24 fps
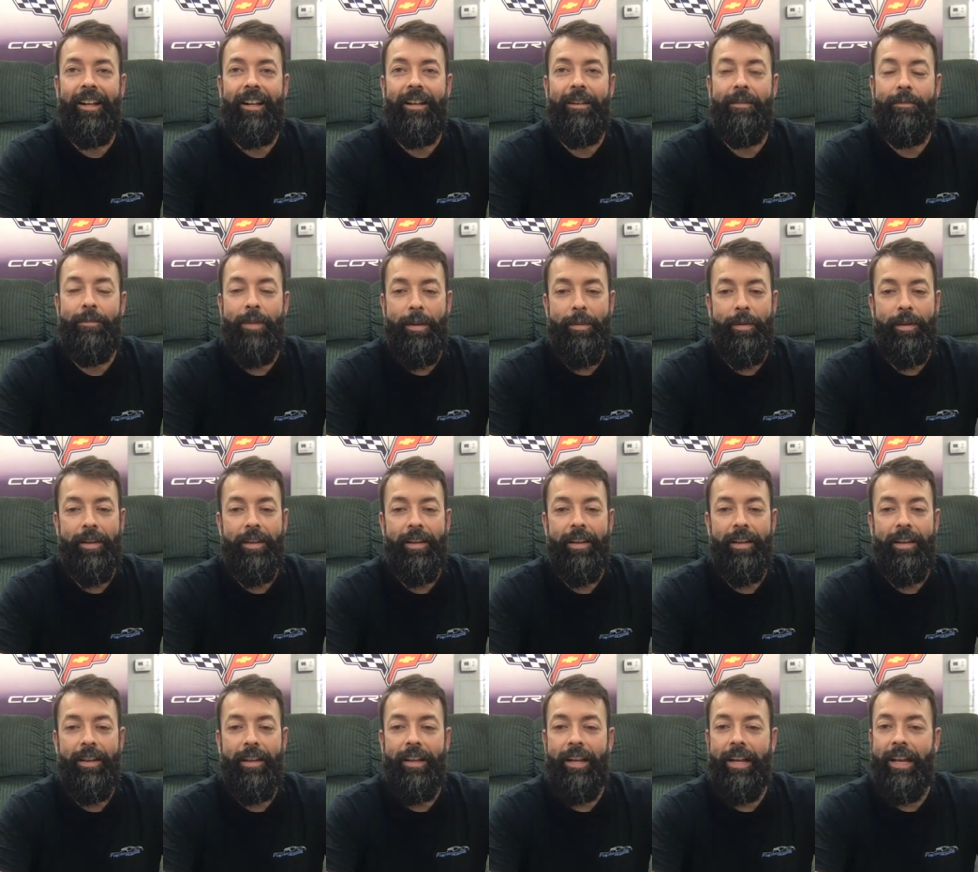Beeping.
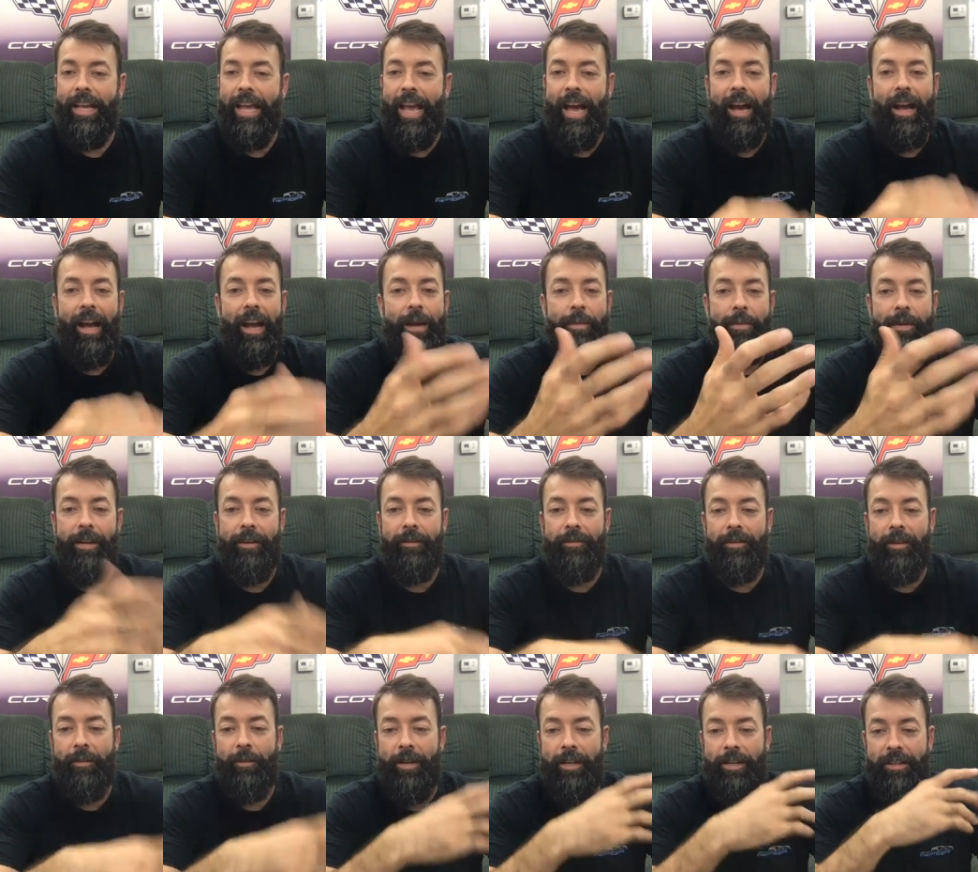Yeah, I mean, if
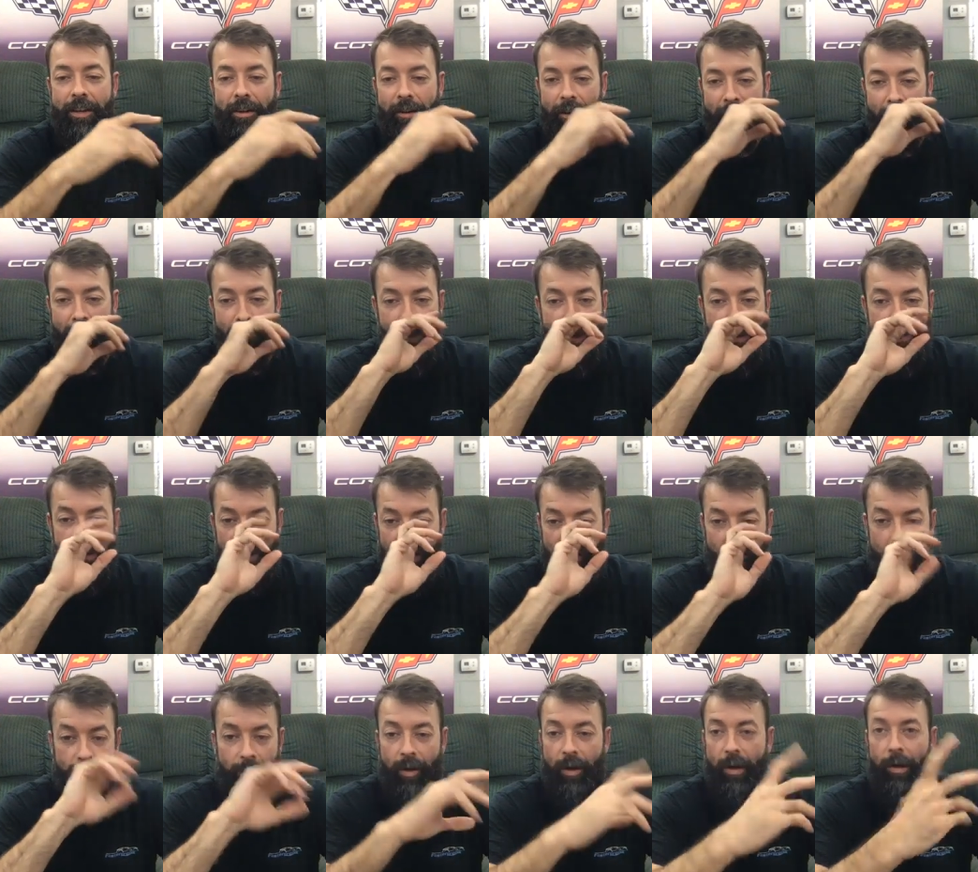somebody's hearing the beeping,
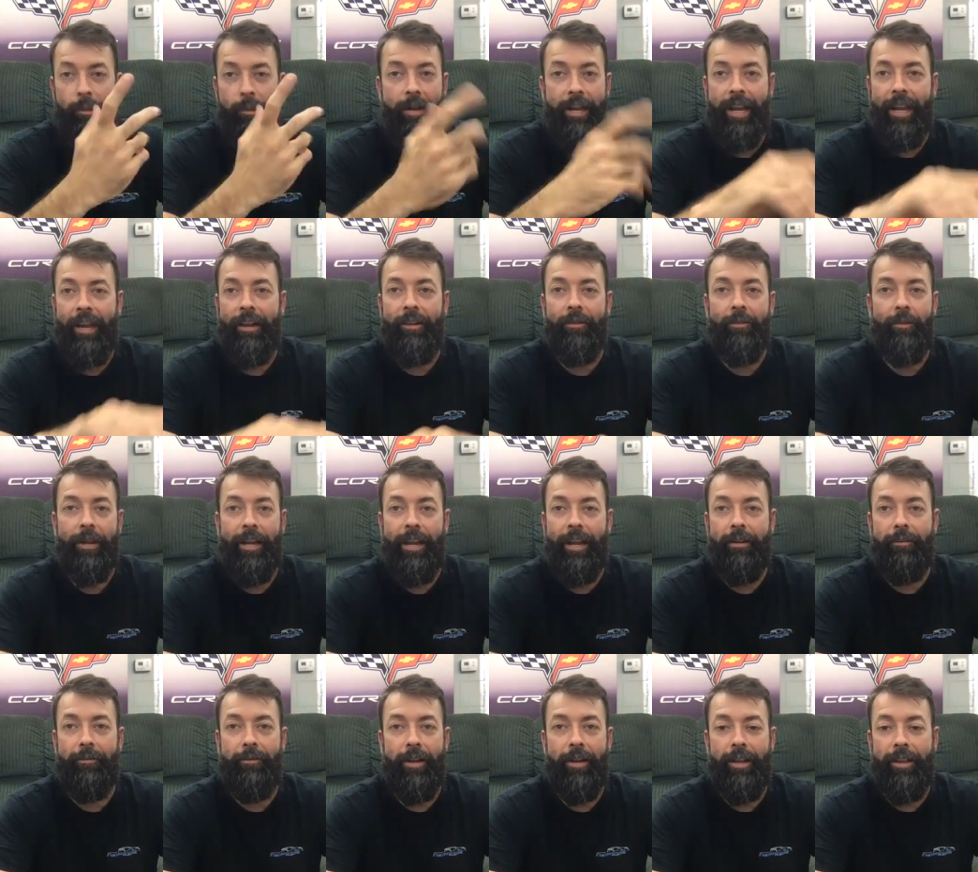I'm sorry, we can't
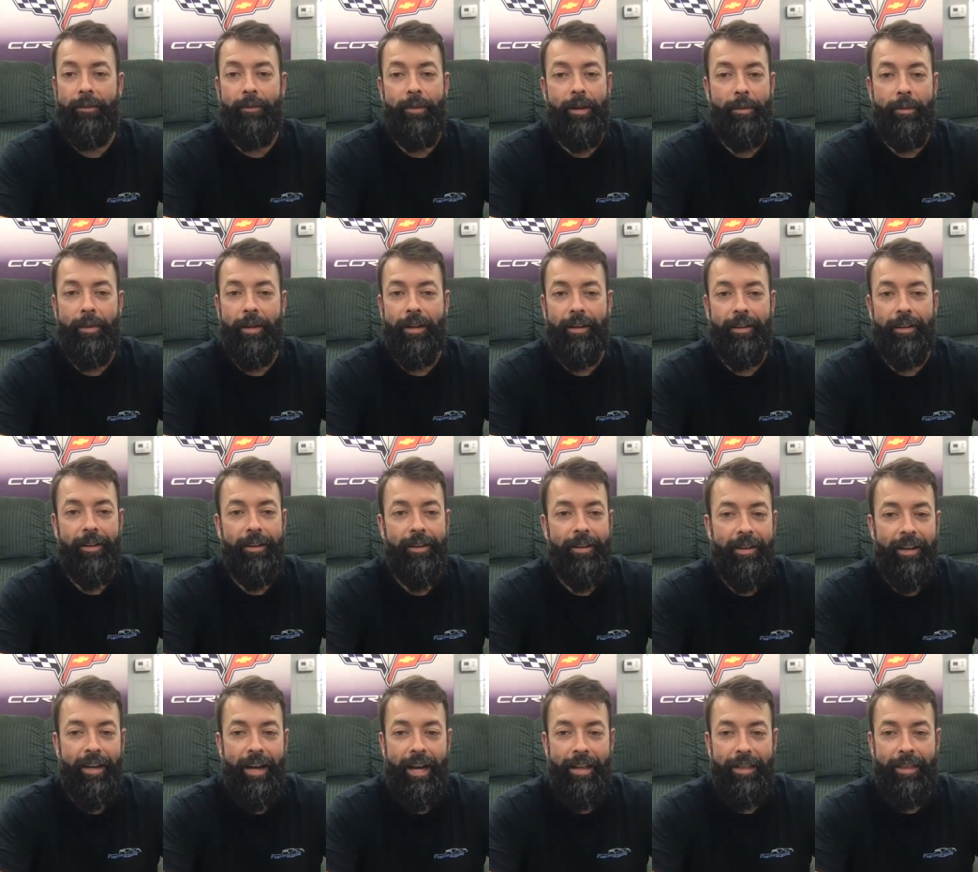find the beeping.
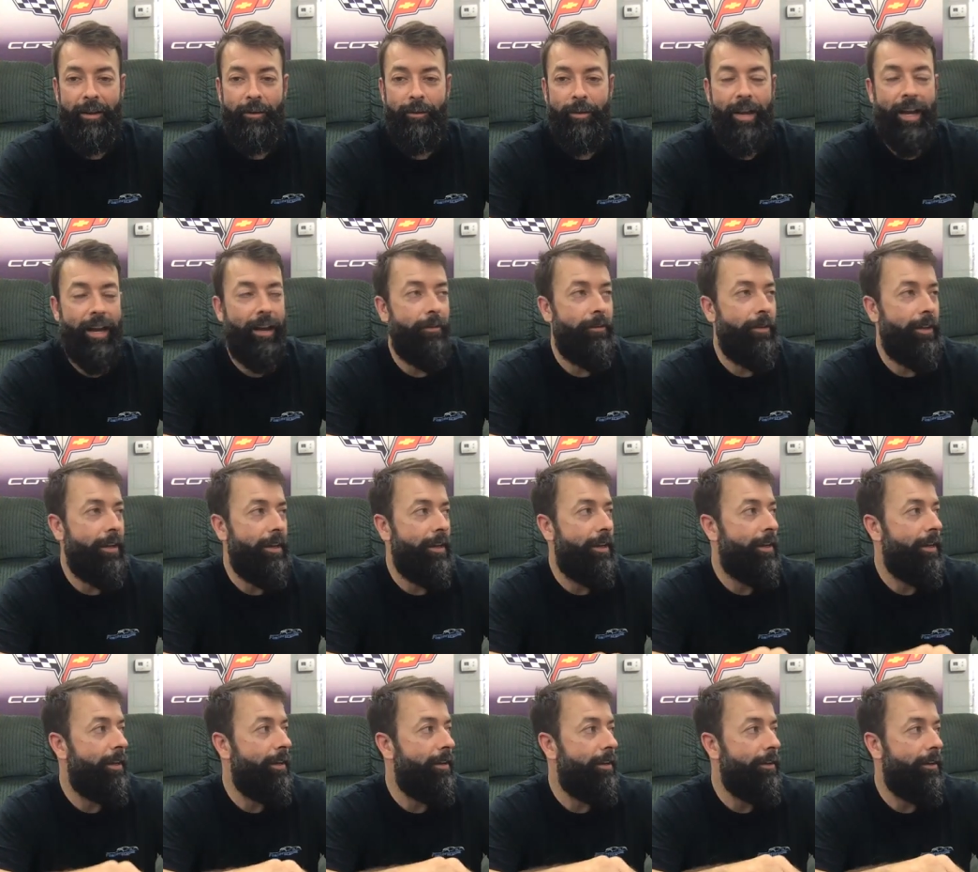I think we have
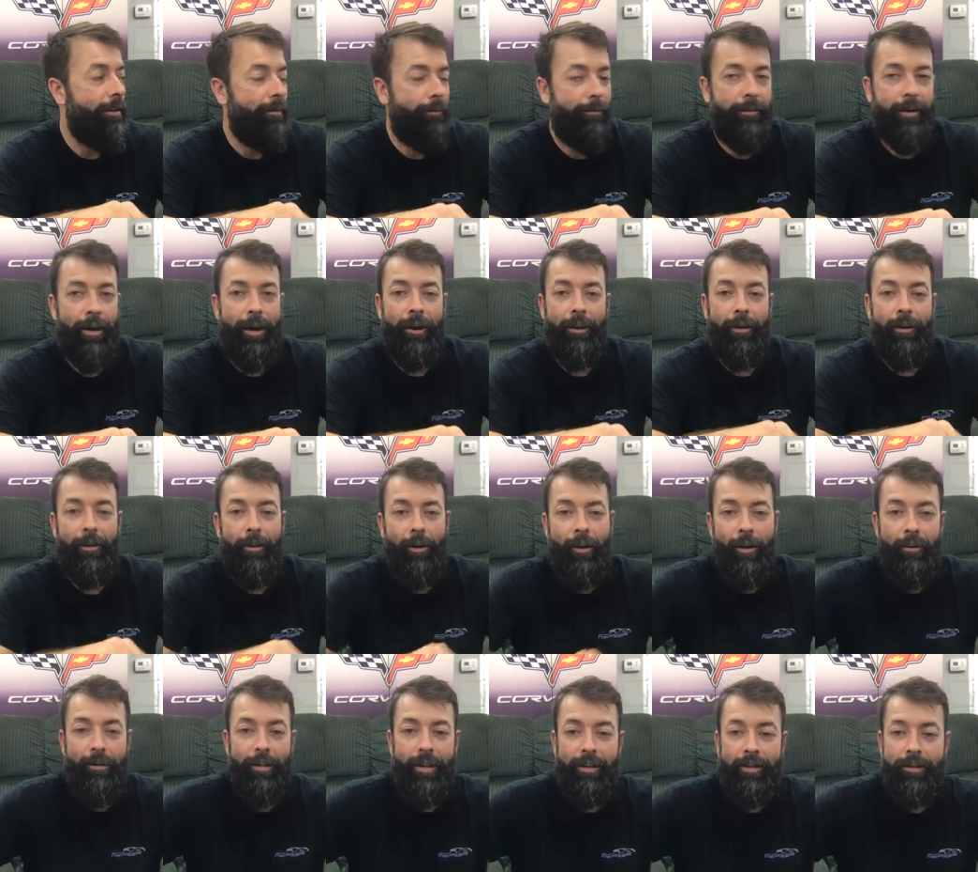a fire
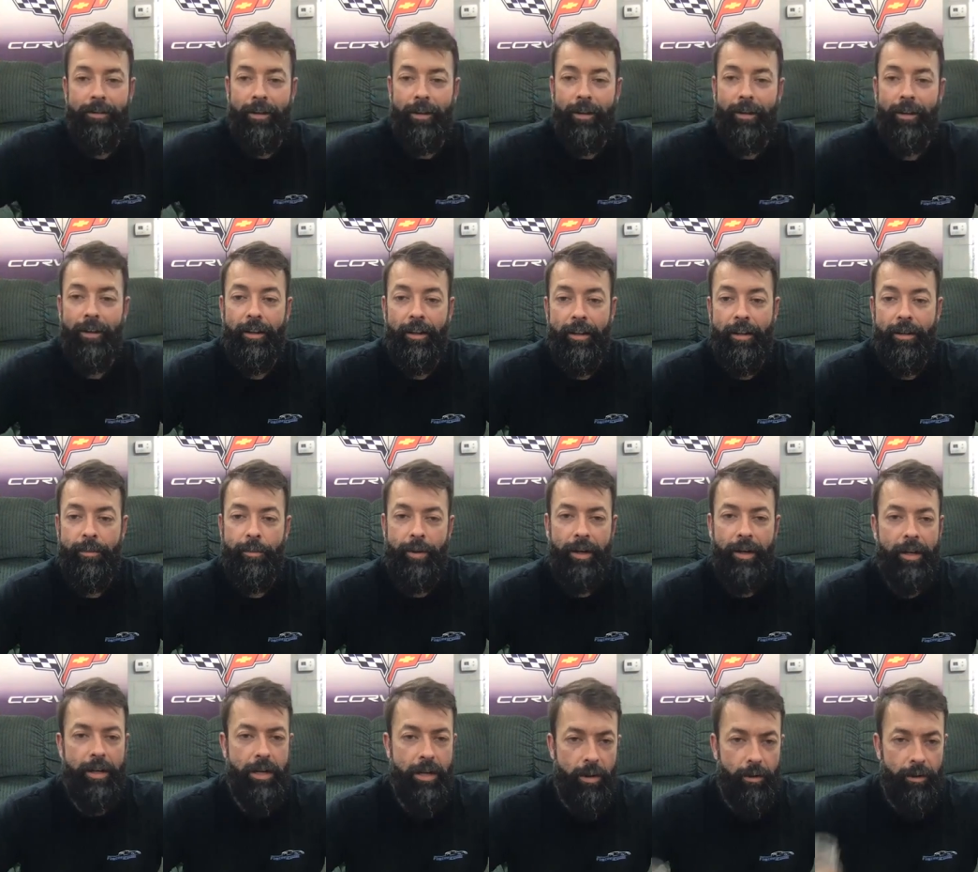alarm that's.
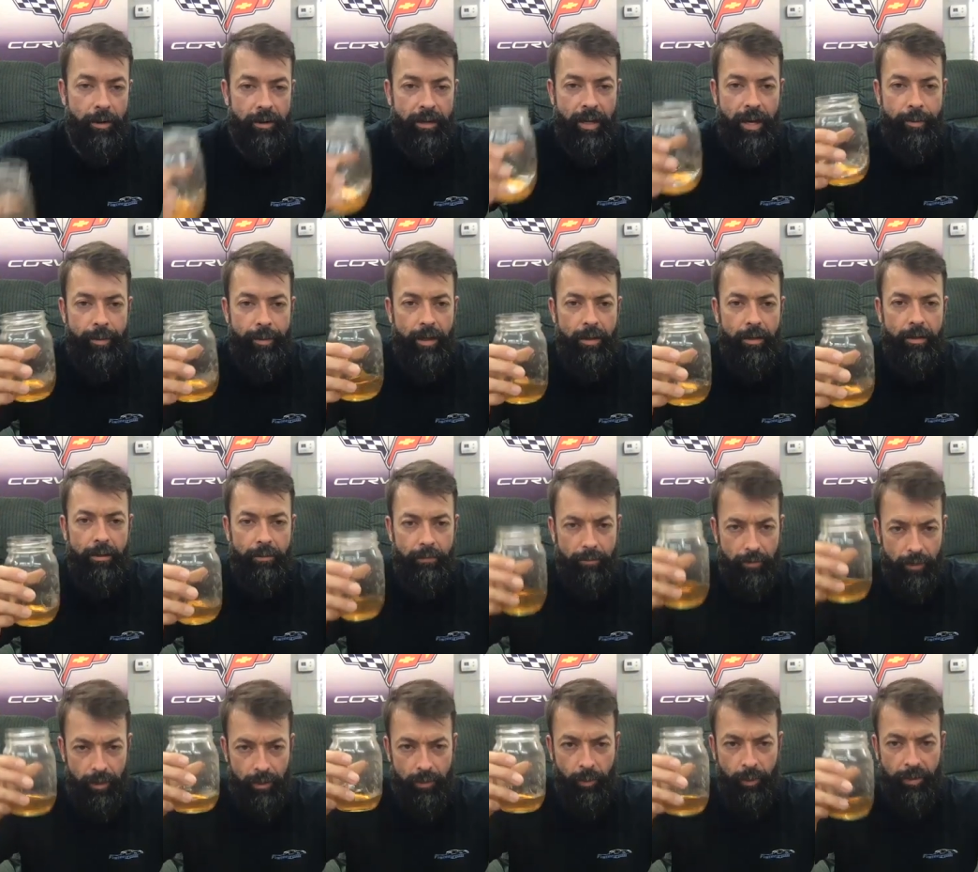But you know what time it is?
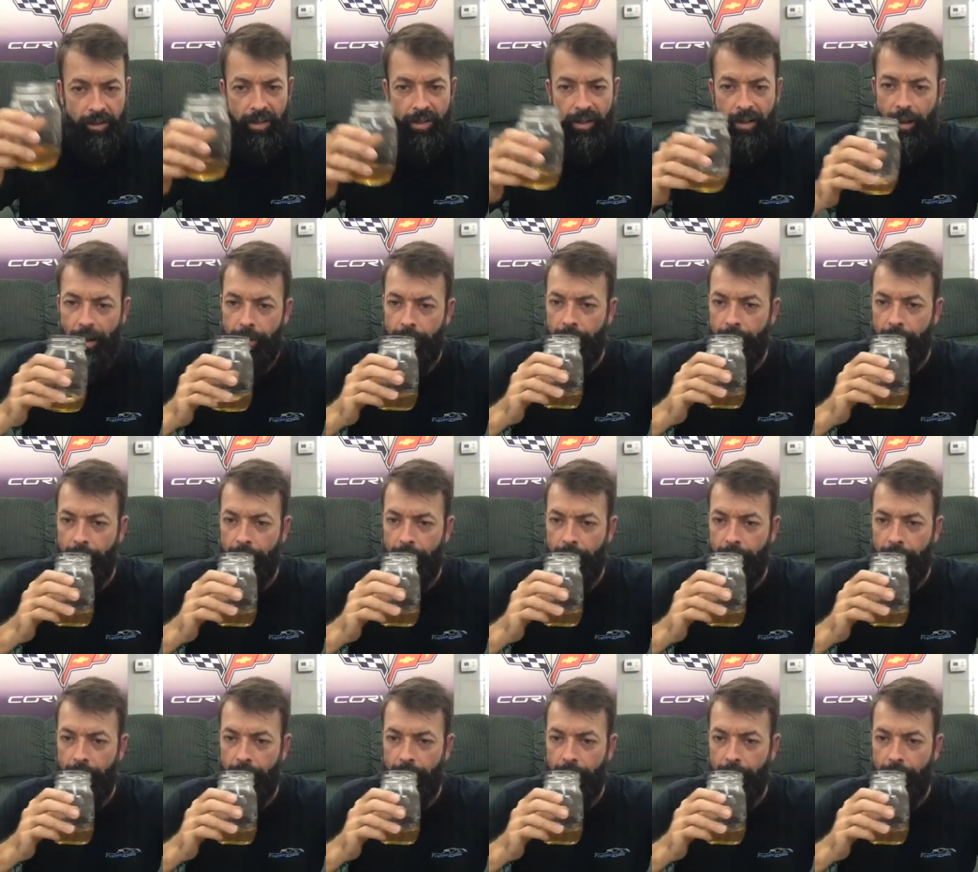It's whiskey time.